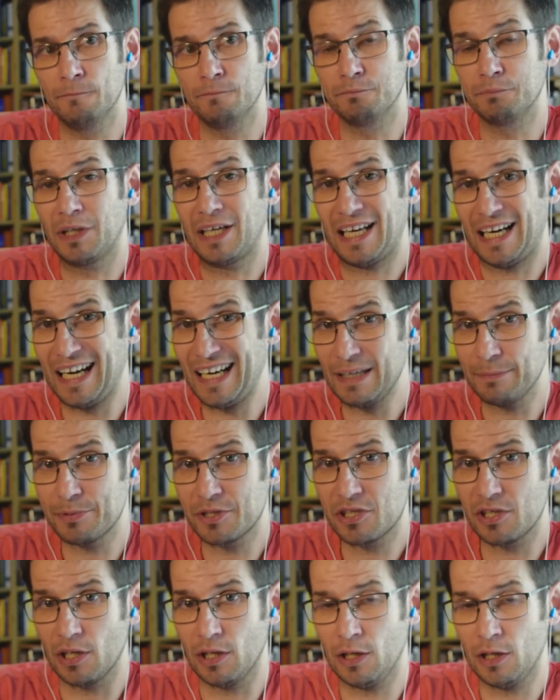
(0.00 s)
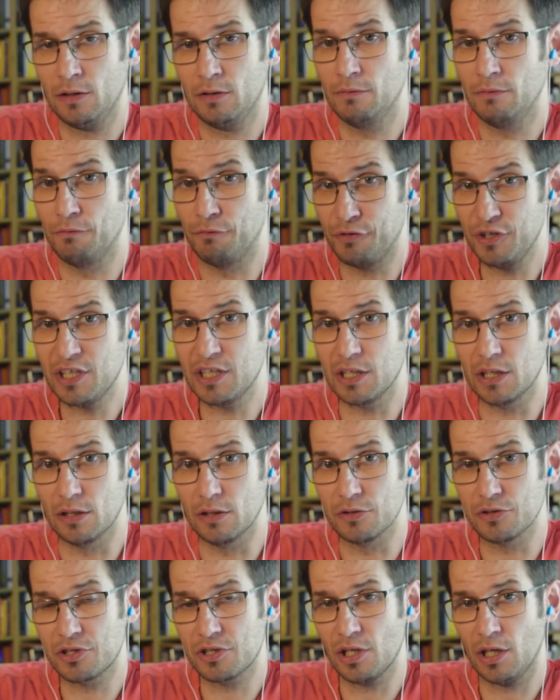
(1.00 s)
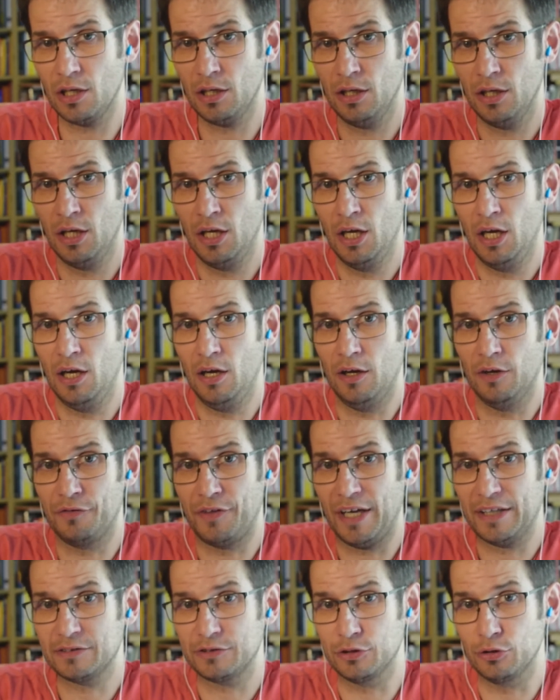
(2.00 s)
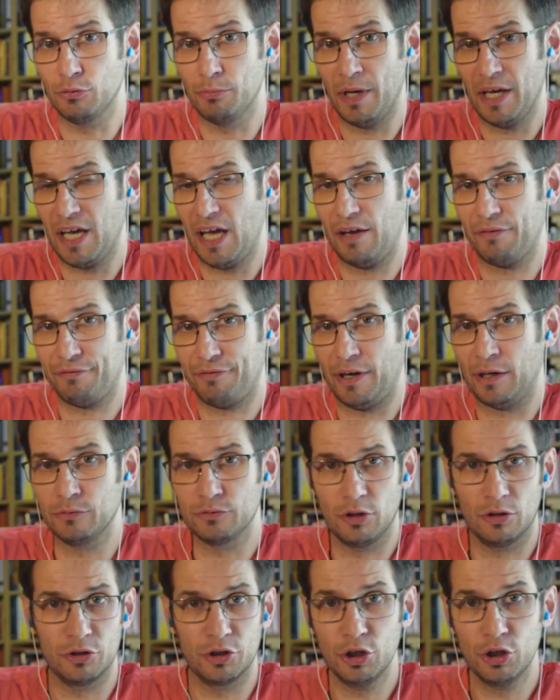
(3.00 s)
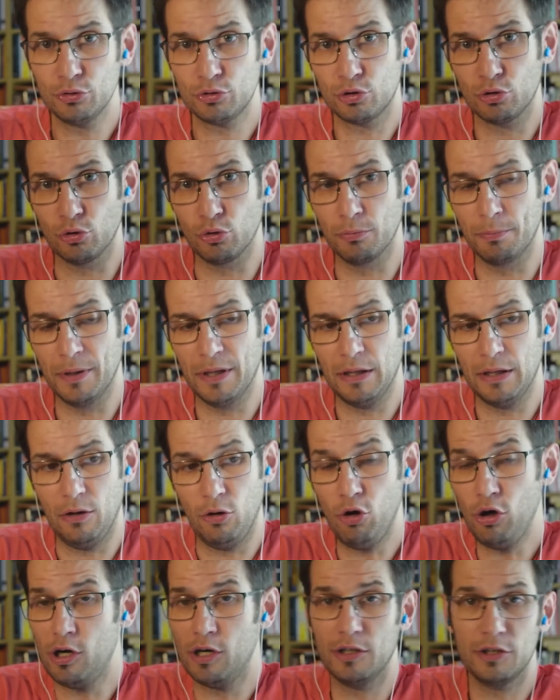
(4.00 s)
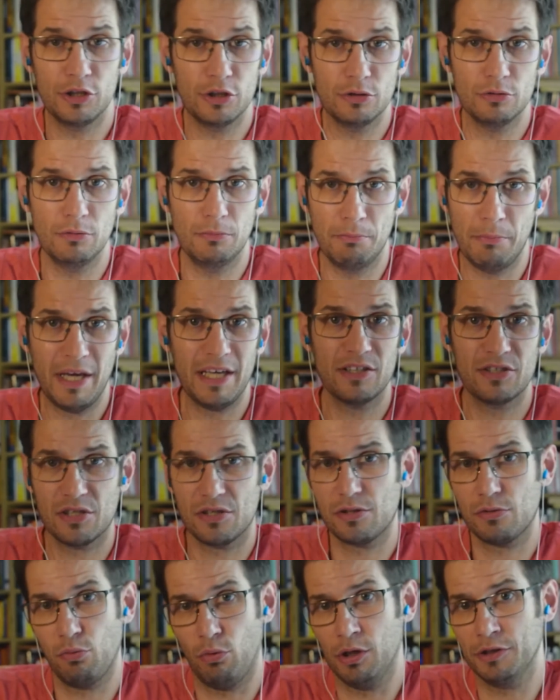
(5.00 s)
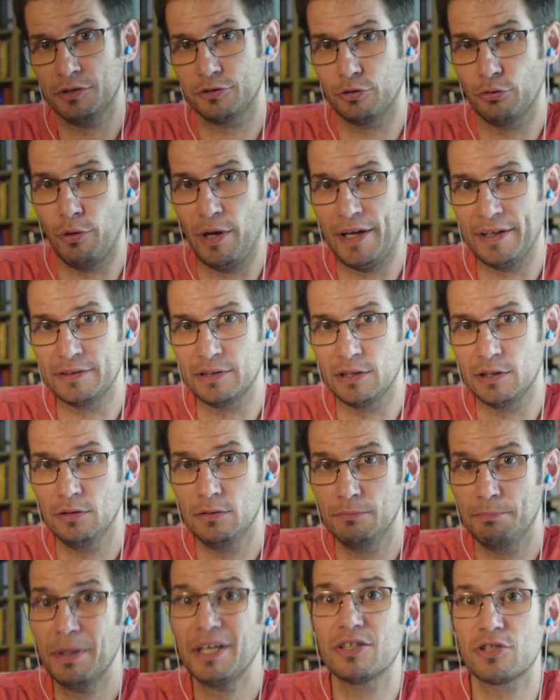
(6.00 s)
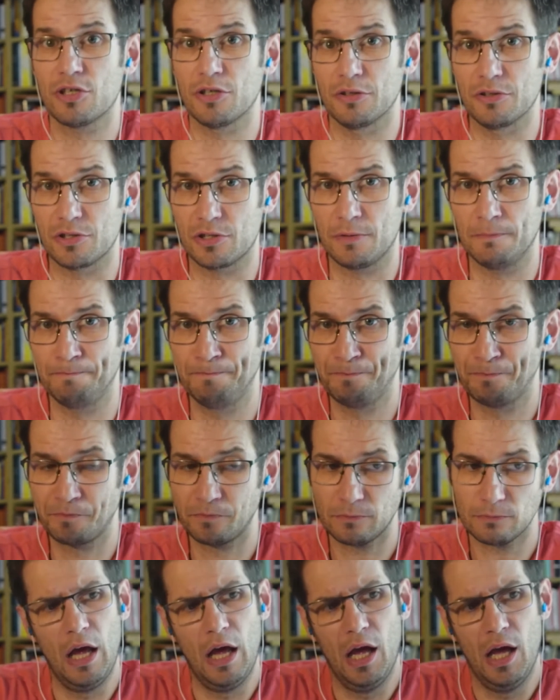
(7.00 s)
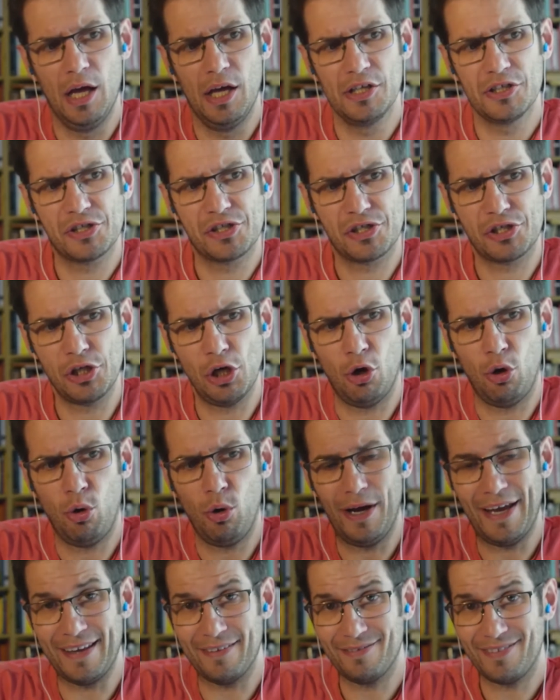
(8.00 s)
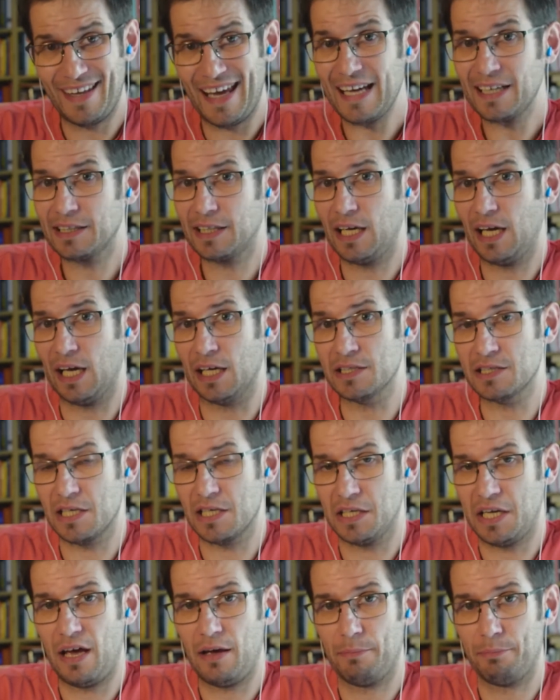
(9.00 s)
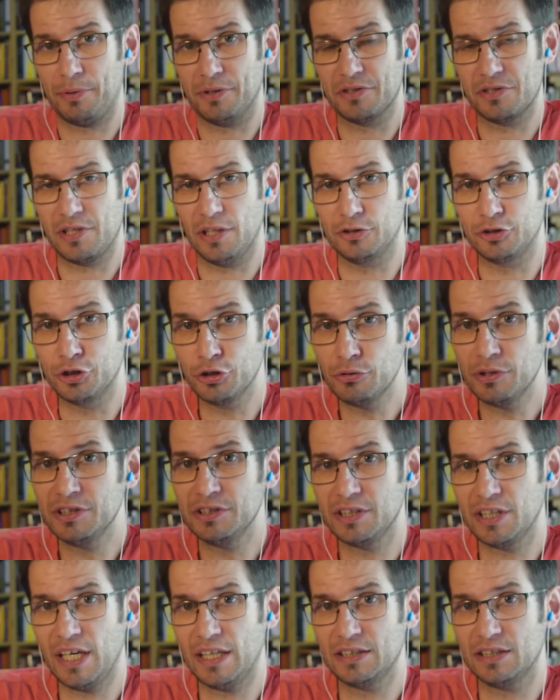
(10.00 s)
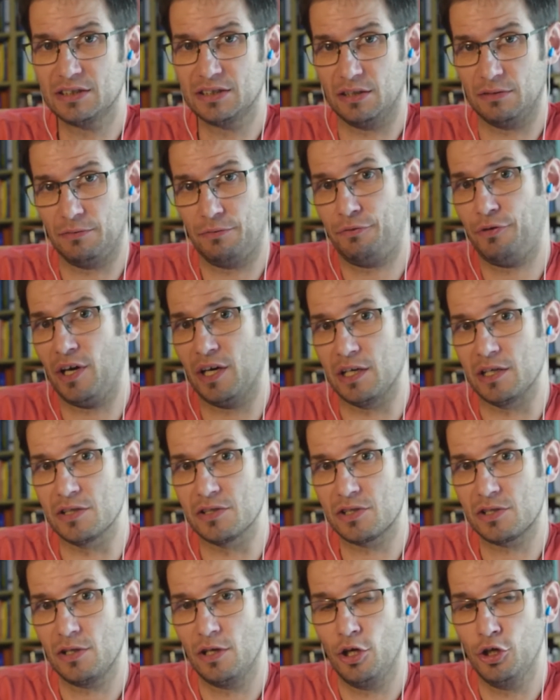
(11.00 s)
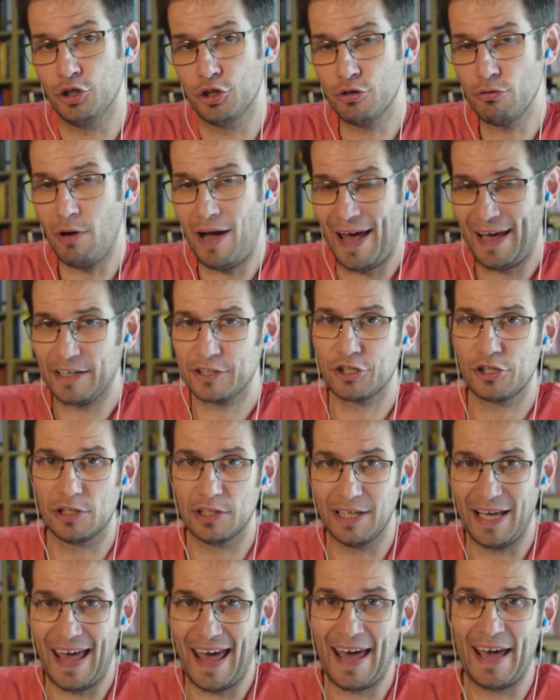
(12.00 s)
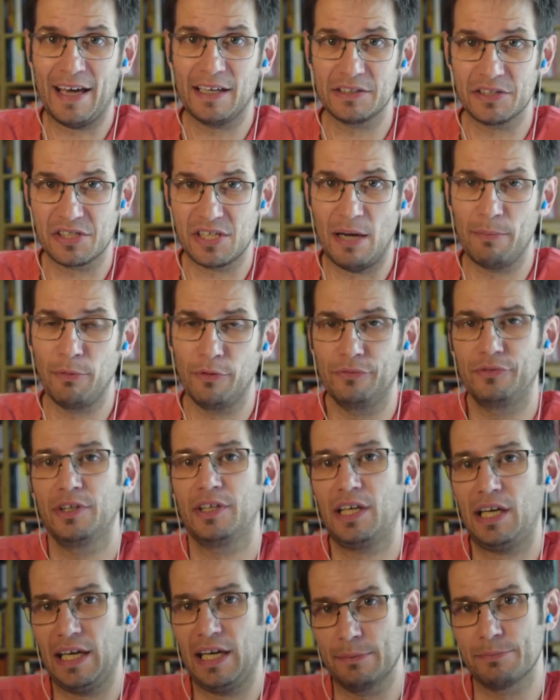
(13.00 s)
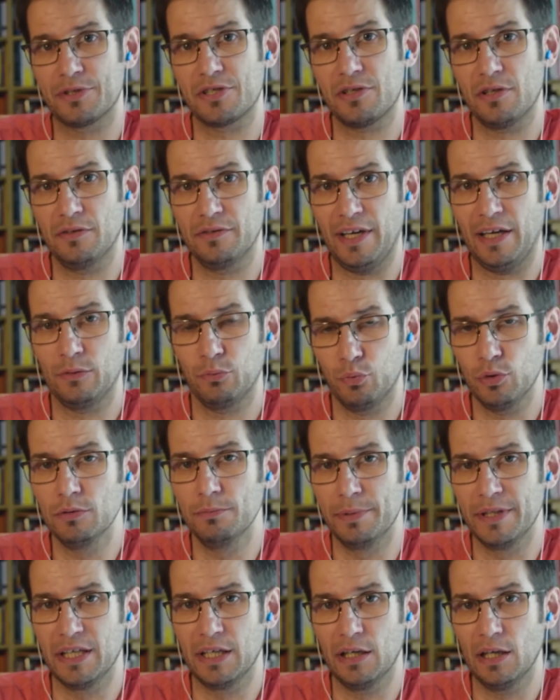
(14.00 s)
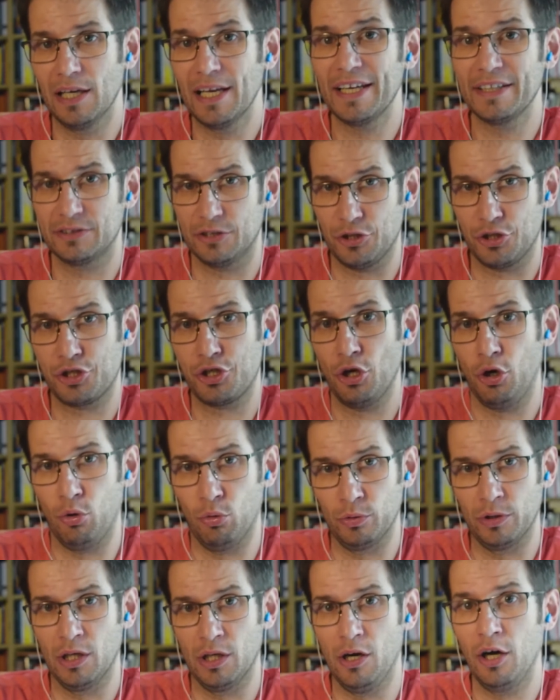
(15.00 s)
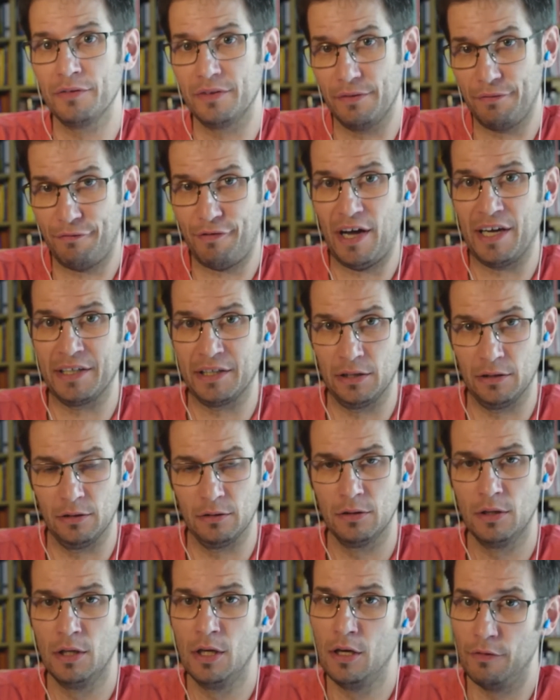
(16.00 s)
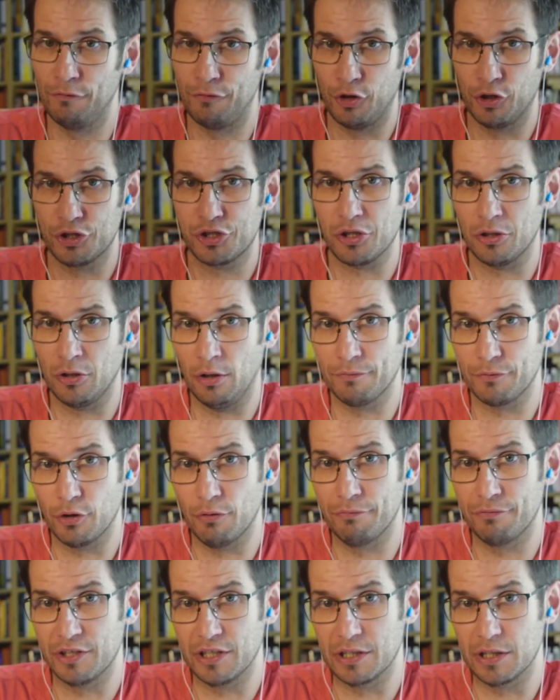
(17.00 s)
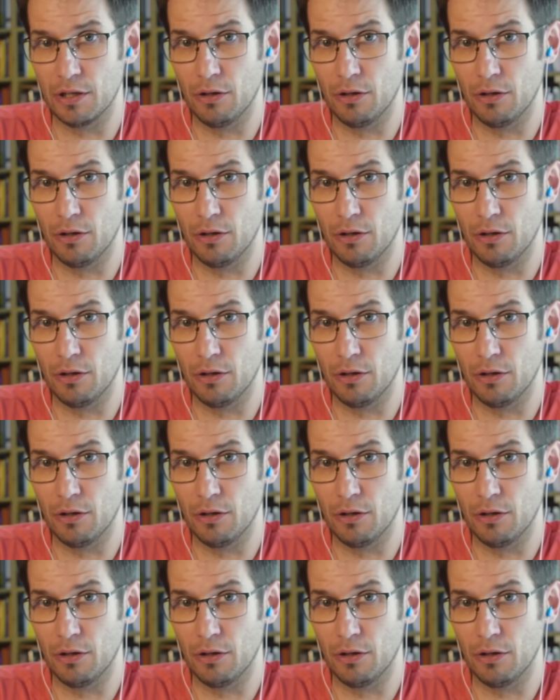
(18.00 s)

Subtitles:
clips, videos that you may have found on YouTube, or you may just want to add pictures. So in that case, it happens that during the editing phase, you actually add some of the clips that will be later shown on the final version of your video.